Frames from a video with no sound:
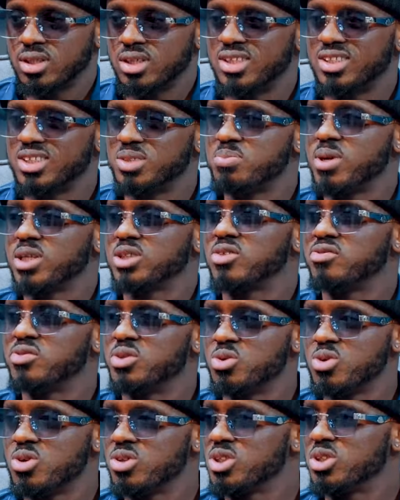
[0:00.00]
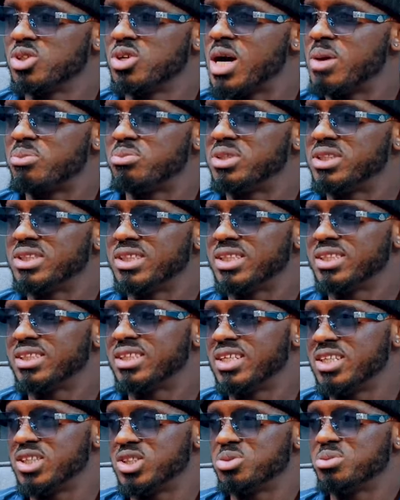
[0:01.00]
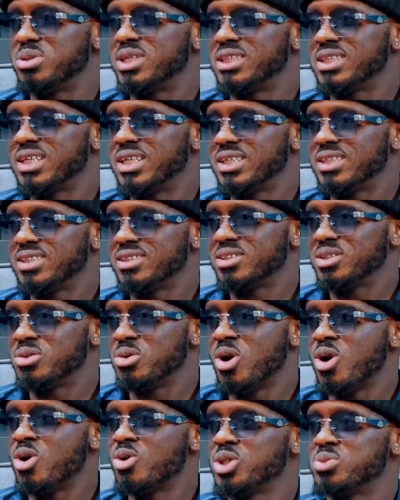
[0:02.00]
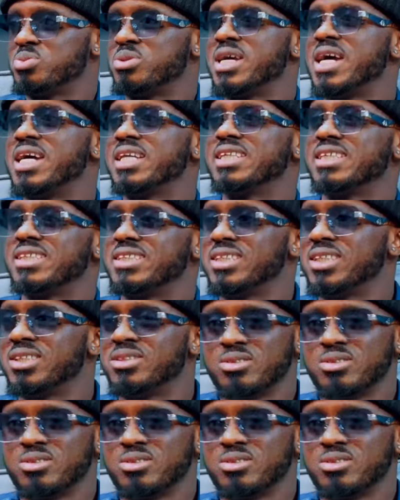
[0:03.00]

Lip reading: In this part of the world, they don't appreciate instrumentalists. We're always behind the scene.